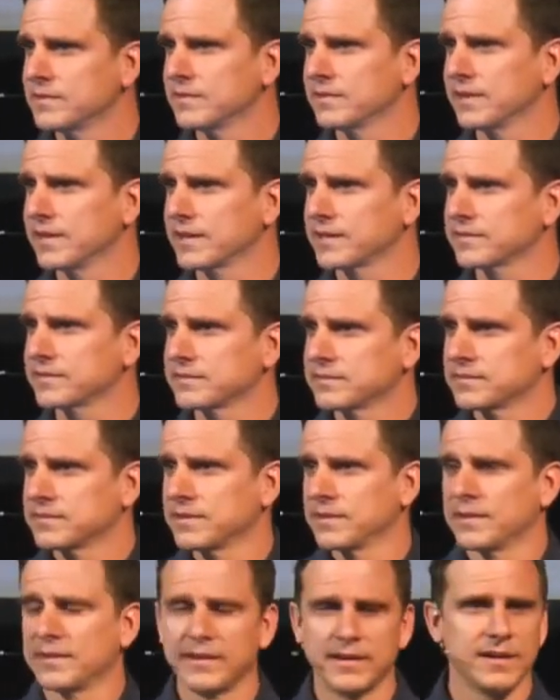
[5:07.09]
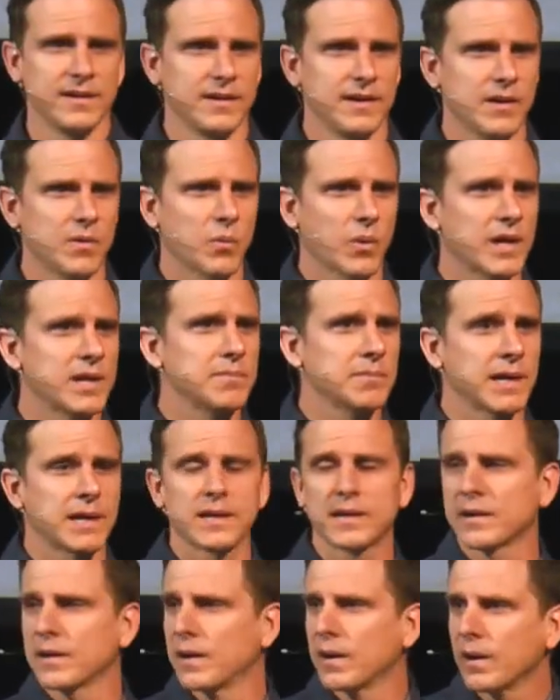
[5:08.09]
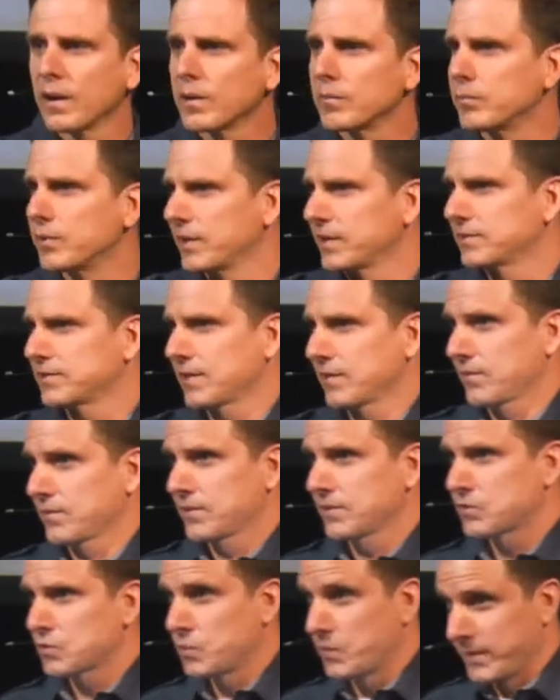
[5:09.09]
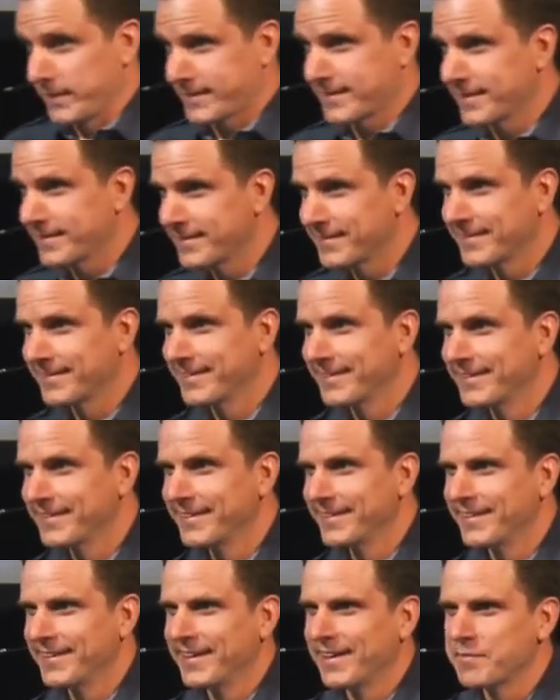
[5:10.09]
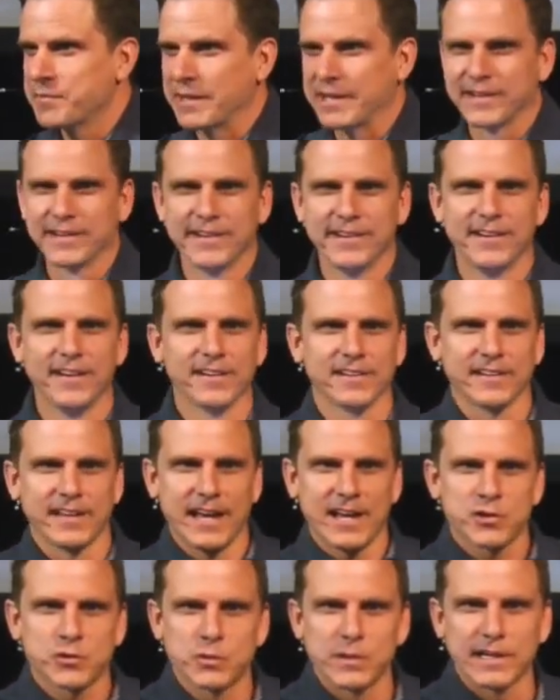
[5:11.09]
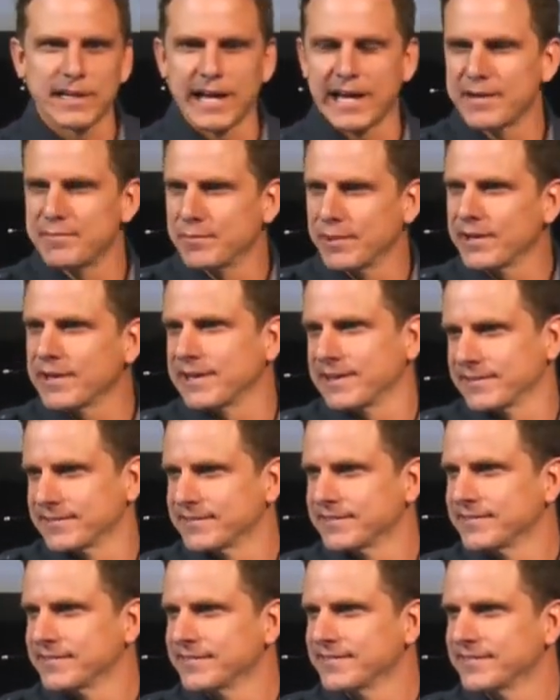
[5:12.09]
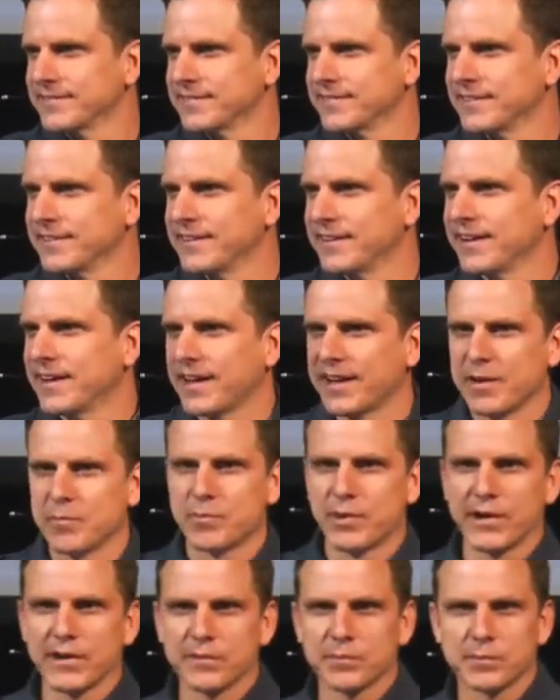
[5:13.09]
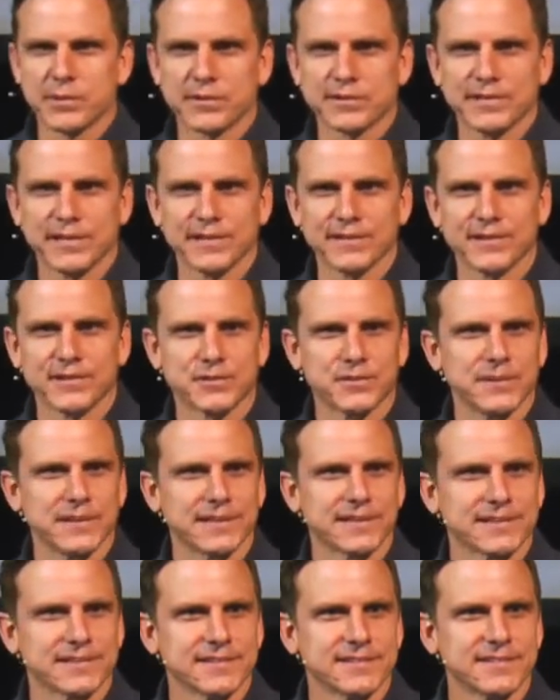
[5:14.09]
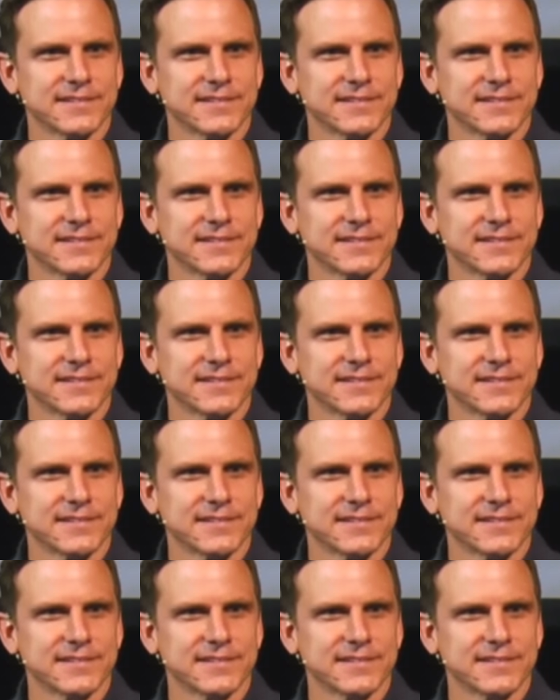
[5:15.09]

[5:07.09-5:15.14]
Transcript: Like, why did my car break down this week? I mean, last week I had money, and it break, broke down this week.